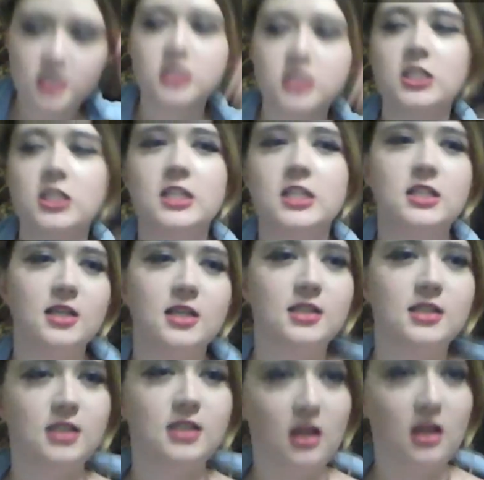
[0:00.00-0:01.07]
She
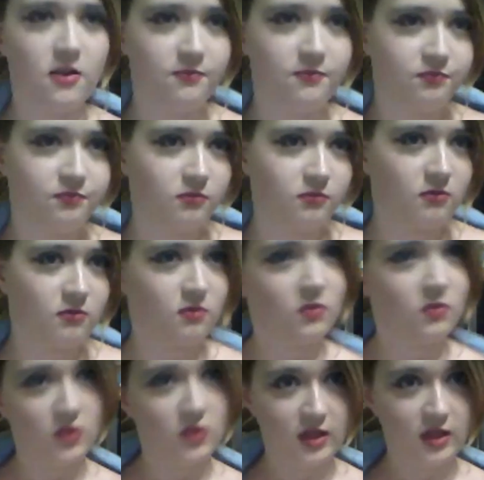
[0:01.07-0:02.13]
does
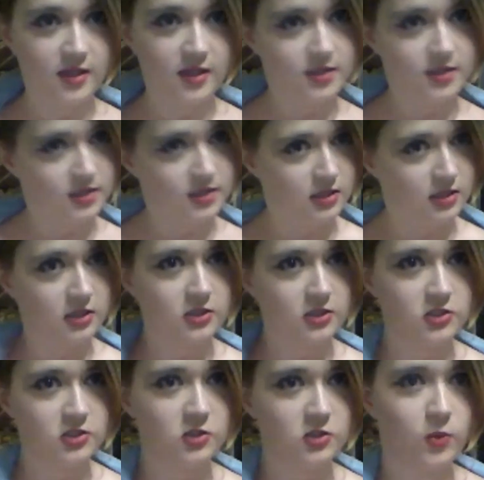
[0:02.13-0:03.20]
this
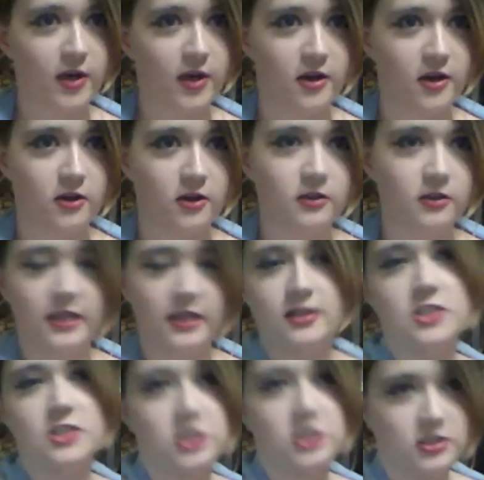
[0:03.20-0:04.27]
to where, like, the
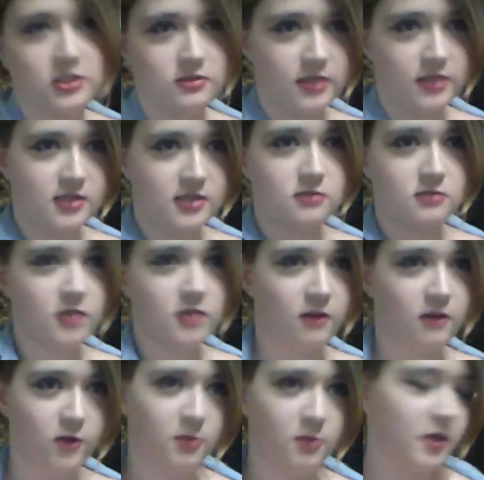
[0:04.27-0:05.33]
shirt is
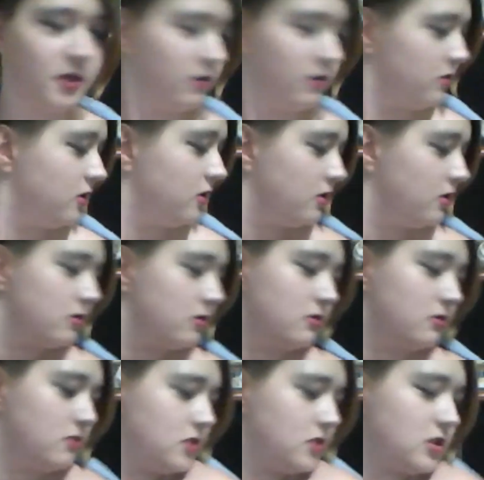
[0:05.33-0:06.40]
covered, but
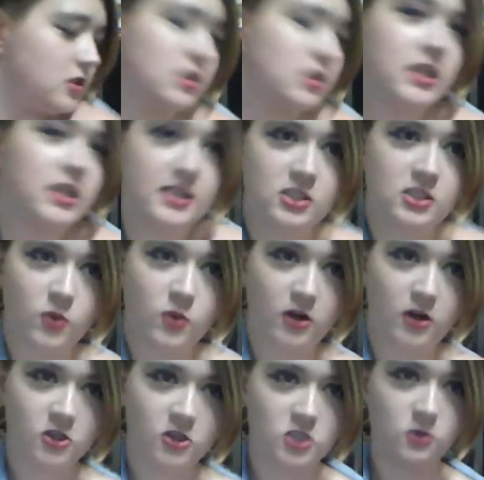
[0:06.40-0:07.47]
she does it to where
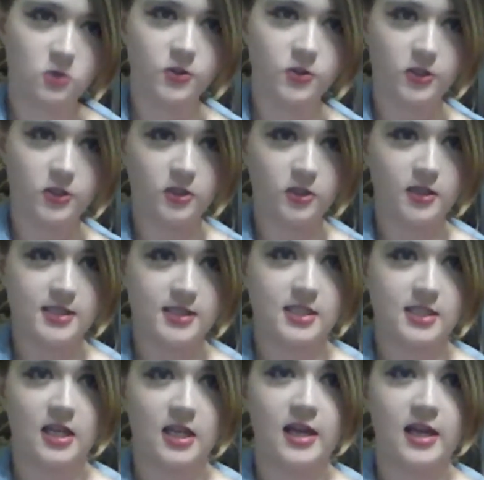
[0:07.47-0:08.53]
her shoulder is
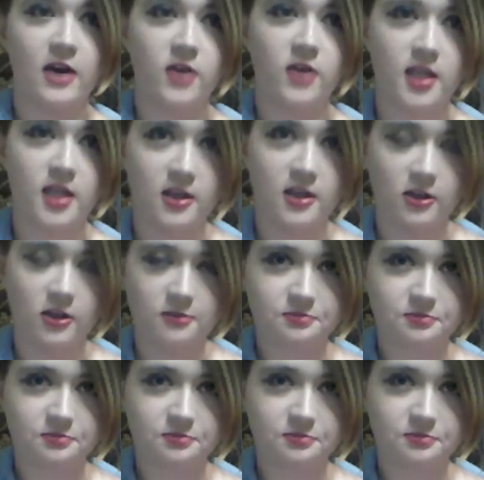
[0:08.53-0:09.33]
sticking out here.